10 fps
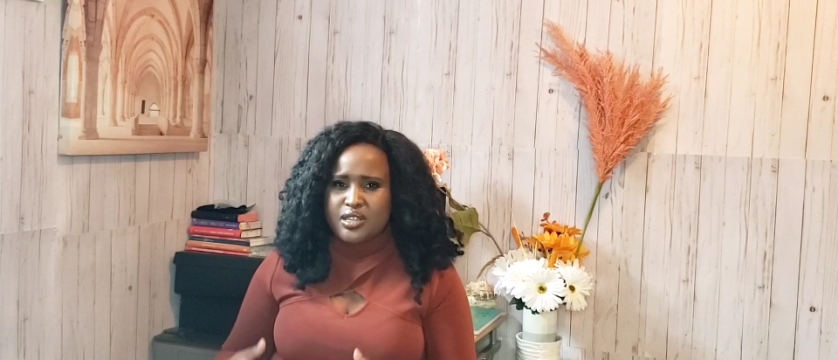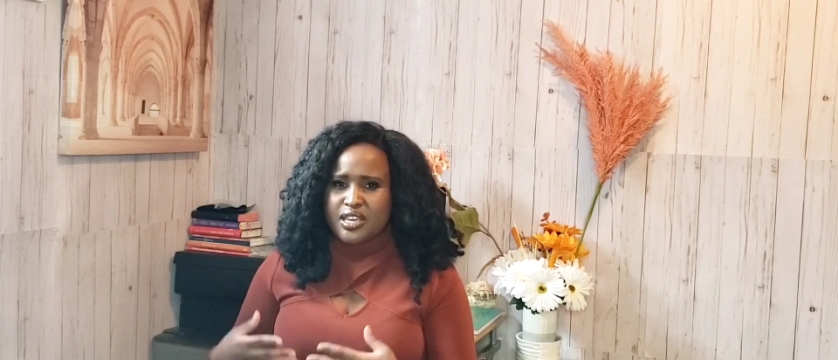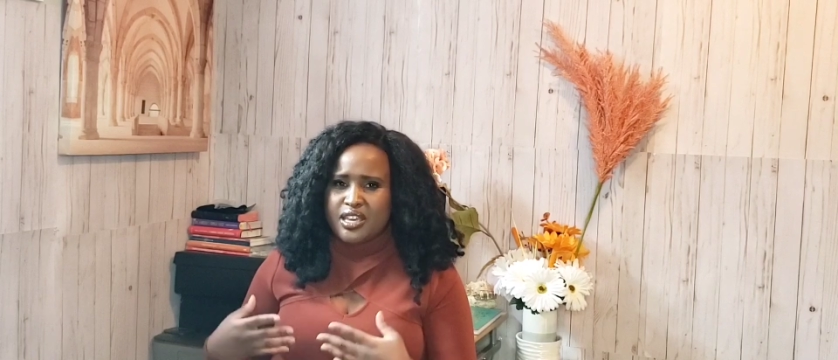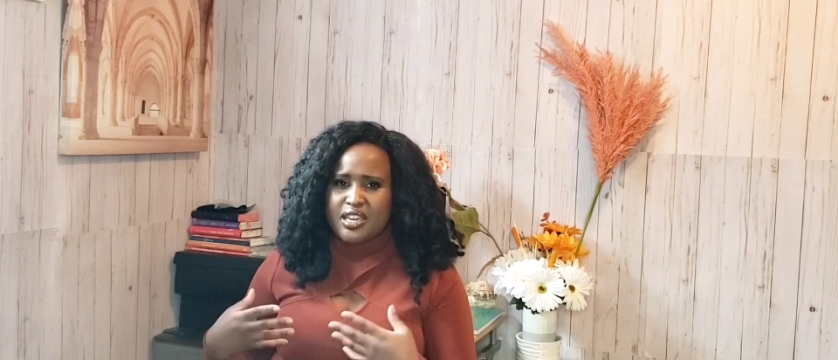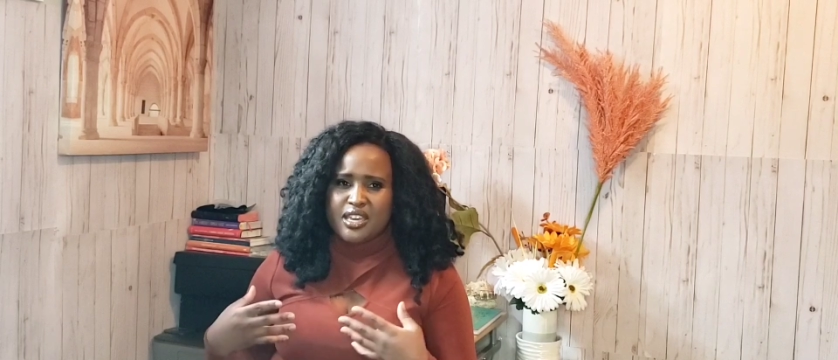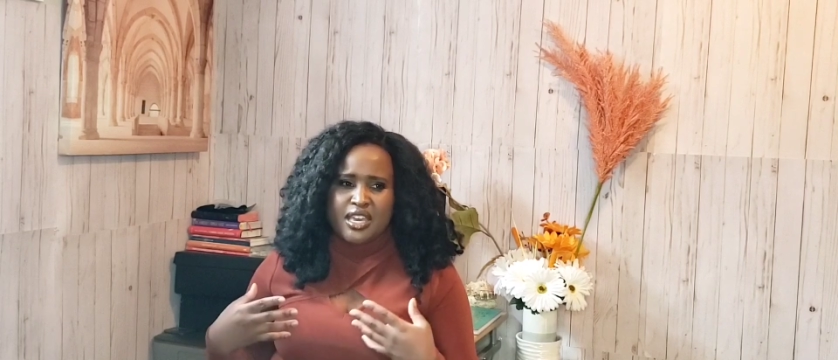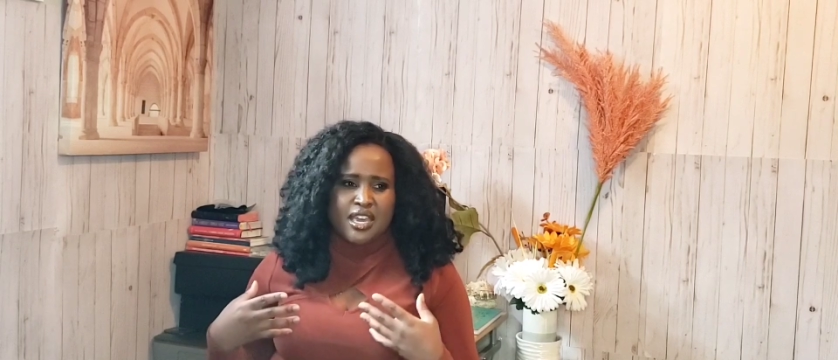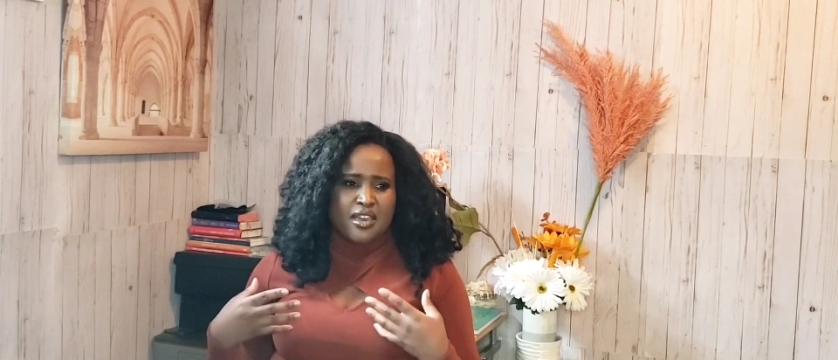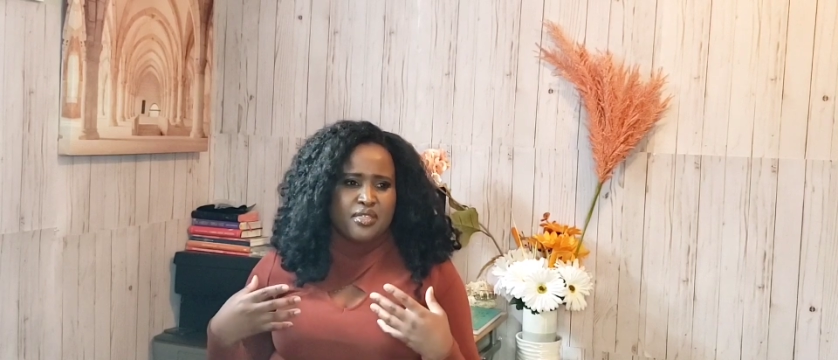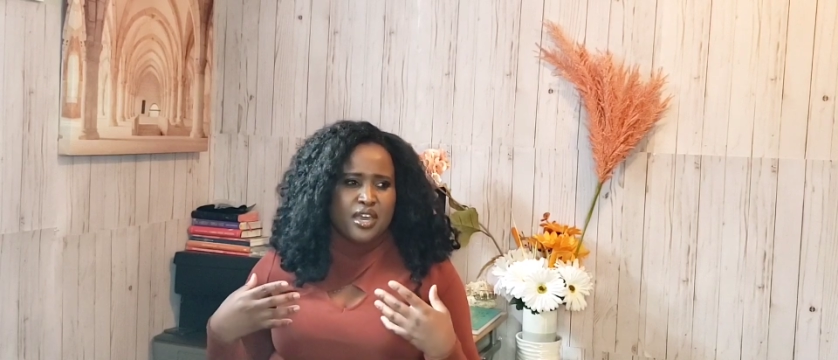
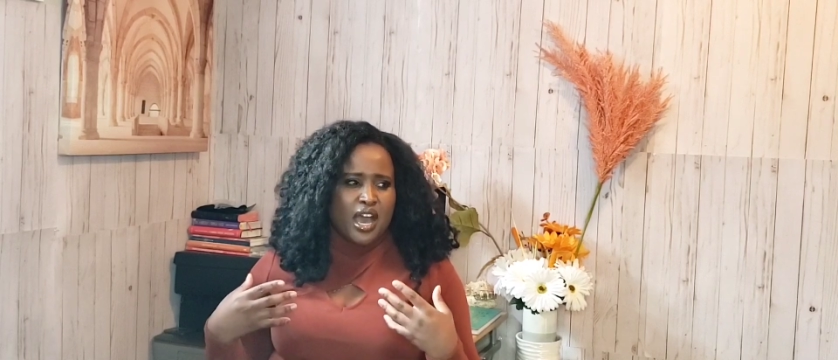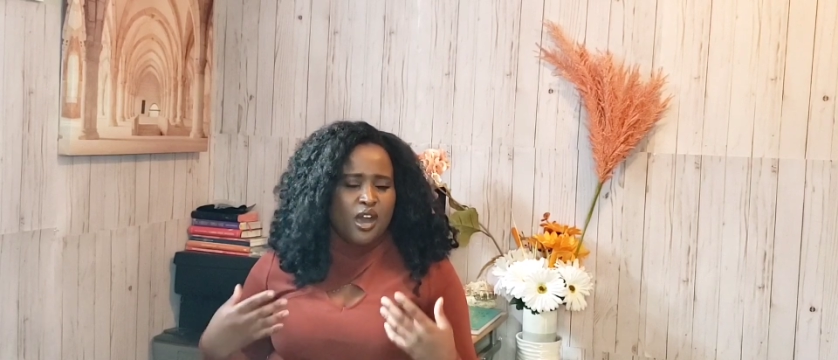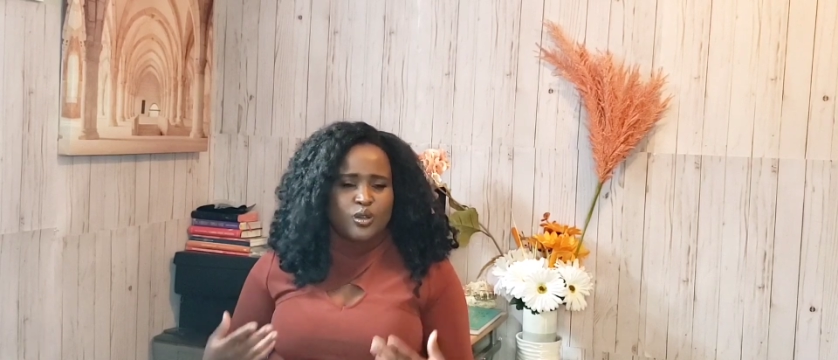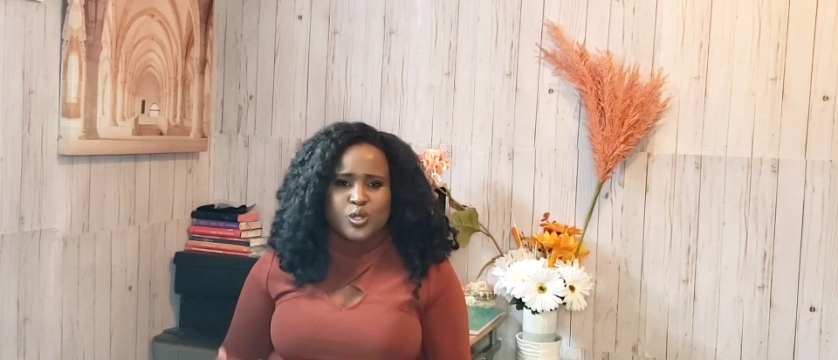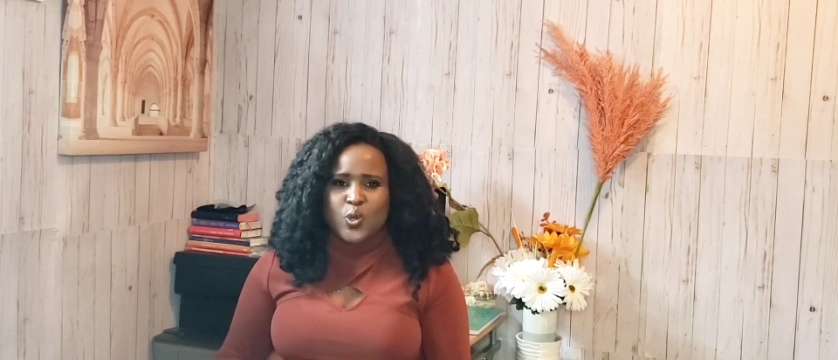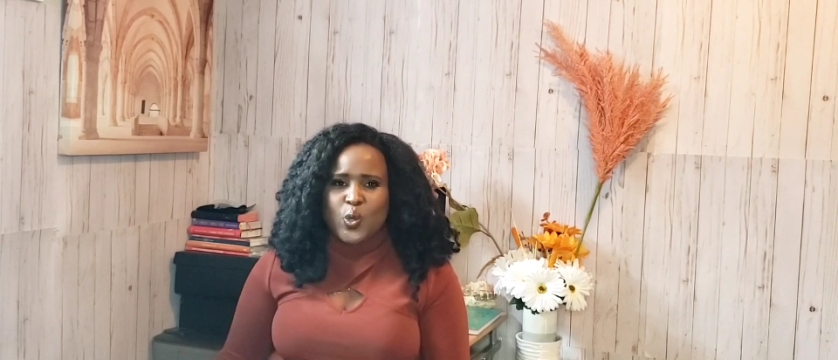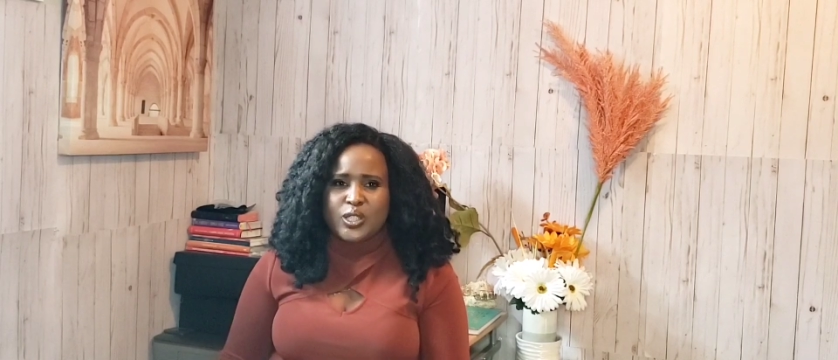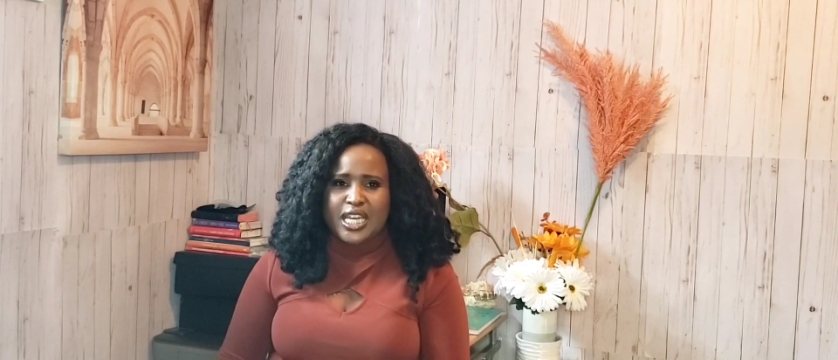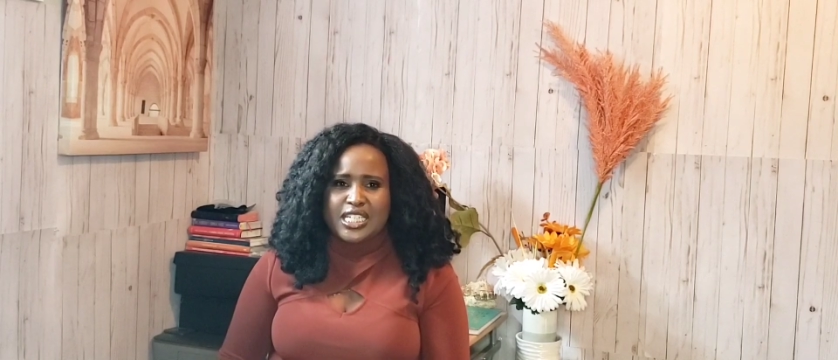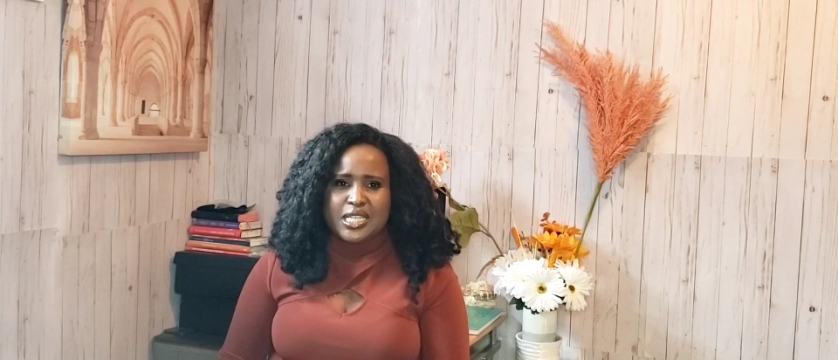the
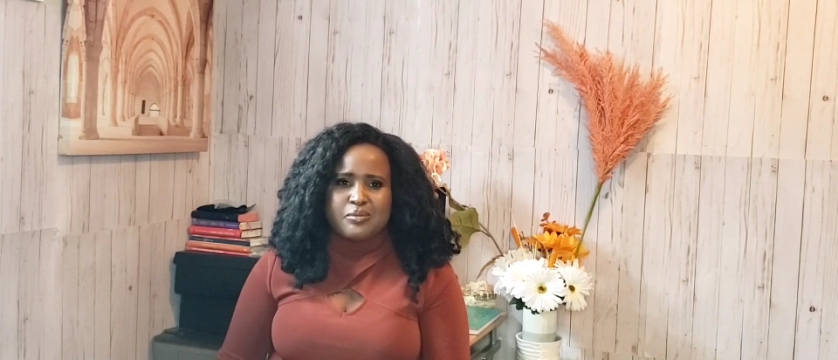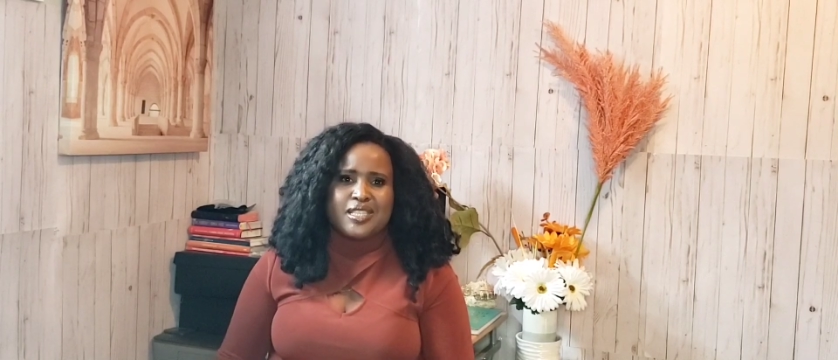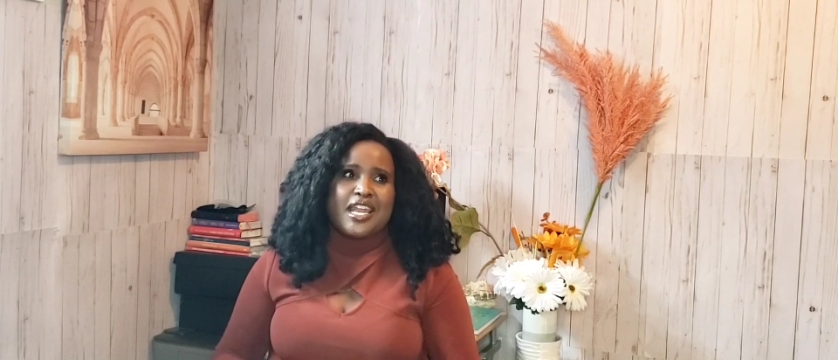household items,